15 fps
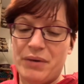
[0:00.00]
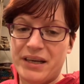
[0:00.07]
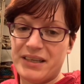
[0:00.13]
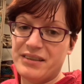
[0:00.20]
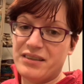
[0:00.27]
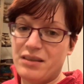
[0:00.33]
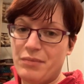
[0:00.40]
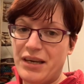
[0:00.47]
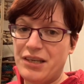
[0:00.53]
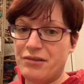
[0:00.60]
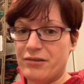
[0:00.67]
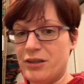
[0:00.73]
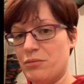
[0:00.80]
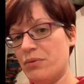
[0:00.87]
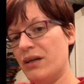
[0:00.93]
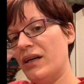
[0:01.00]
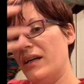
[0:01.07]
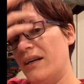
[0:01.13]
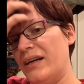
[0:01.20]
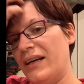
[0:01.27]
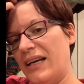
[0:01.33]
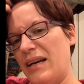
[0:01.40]
back into the main group.
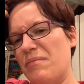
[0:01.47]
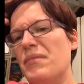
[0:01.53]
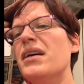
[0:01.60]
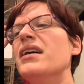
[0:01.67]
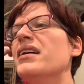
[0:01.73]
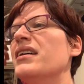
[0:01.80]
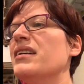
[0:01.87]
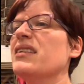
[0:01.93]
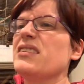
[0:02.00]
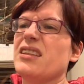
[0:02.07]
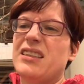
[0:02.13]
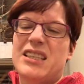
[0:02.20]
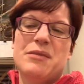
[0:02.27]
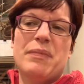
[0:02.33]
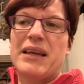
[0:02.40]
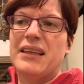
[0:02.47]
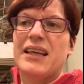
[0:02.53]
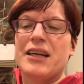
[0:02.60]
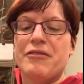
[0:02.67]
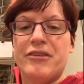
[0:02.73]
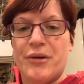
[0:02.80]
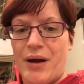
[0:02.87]
So they spend
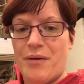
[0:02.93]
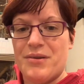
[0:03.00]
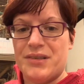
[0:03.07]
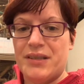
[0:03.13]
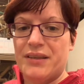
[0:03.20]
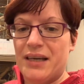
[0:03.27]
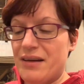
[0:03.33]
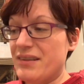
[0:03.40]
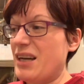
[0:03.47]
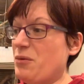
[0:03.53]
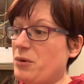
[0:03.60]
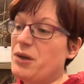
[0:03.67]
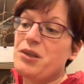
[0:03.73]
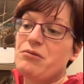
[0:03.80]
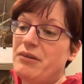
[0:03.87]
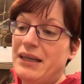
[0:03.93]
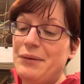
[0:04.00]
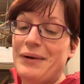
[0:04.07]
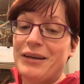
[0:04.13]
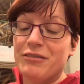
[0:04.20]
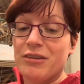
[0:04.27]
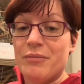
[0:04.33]
like a few hours in there and that works really
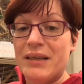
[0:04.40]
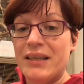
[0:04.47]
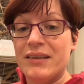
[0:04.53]
well for me.